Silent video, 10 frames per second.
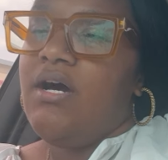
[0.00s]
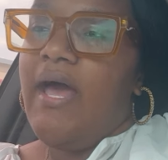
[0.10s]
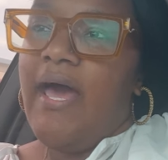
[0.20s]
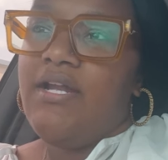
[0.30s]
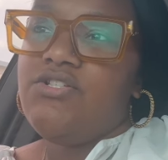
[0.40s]

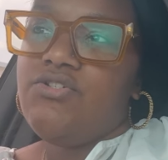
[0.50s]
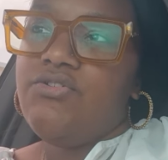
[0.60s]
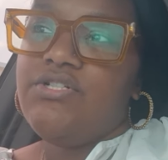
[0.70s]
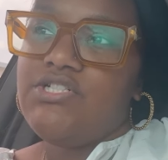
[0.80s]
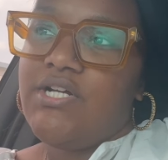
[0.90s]

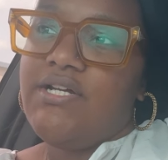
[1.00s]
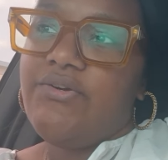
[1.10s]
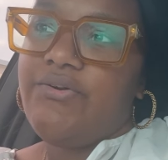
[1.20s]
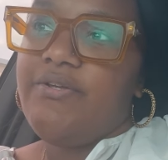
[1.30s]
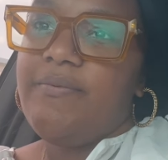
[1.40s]
Attitude is trying
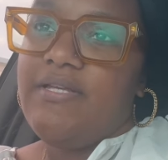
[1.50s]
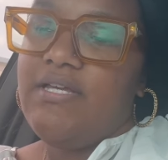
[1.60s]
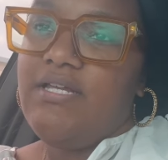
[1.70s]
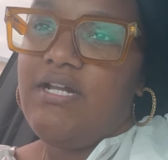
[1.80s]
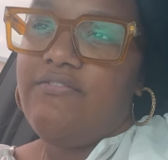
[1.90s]
to creep
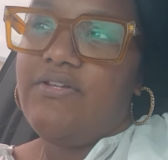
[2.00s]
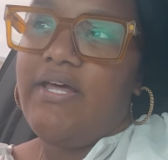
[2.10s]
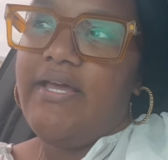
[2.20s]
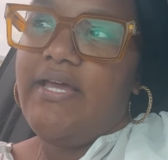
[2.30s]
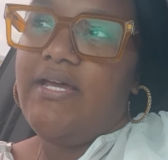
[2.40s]
in. I feel
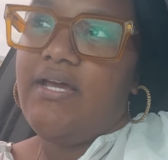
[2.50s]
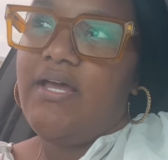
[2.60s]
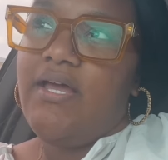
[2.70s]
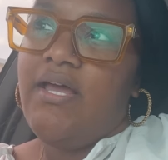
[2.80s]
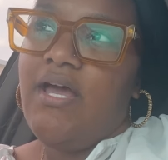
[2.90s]
like
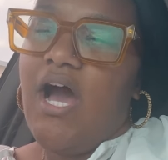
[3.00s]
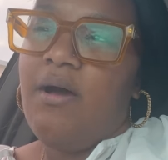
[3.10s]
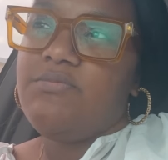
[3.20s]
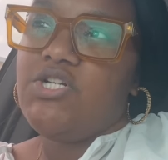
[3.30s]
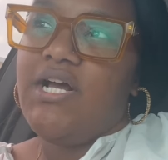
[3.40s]

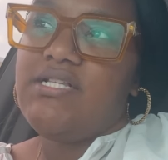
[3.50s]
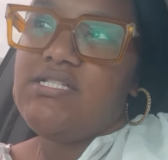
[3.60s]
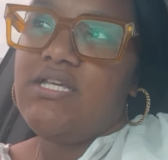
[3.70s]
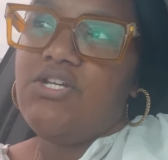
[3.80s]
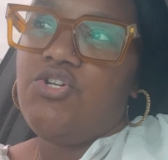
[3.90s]
I'm trying to
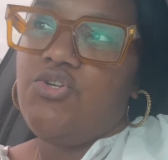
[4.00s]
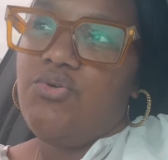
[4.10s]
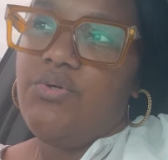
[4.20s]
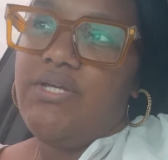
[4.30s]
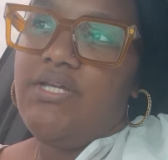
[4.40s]
get
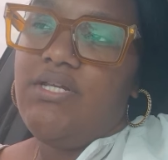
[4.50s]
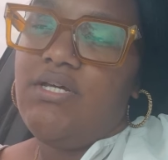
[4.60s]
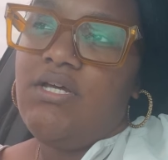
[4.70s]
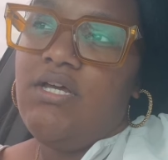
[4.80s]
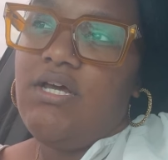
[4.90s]
annoyed.
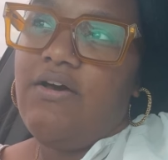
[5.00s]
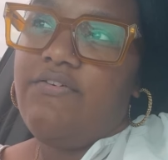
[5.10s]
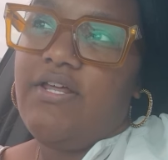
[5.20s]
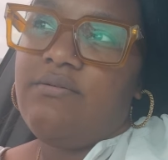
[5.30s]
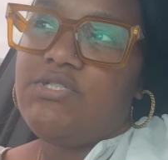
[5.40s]
I feel
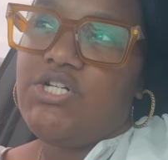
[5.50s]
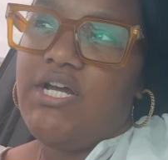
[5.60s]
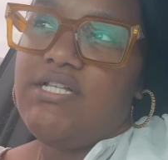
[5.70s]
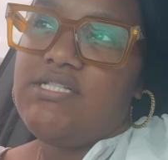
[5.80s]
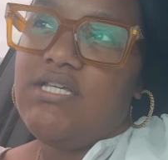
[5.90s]
like I'm
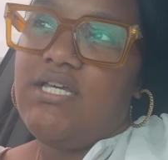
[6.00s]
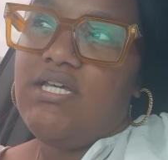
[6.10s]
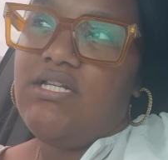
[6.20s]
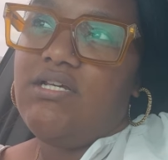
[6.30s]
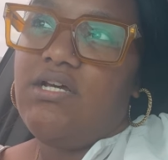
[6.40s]
trying to
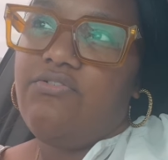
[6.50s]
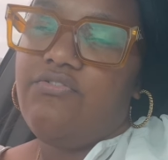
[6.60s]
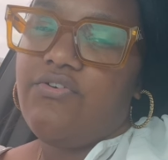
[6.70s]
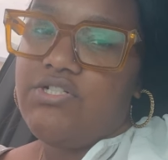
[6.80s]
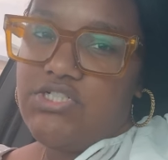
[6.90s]
get
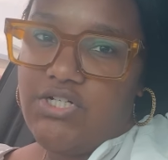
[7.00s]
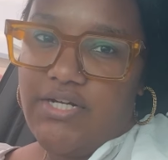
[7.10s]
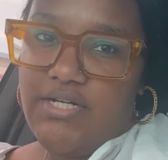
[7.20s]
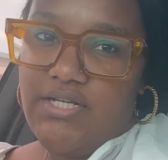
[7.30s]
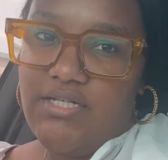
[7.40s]

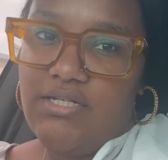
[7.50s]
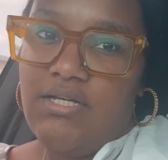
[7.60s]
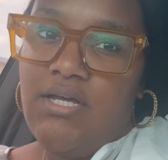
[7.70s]
frustrated.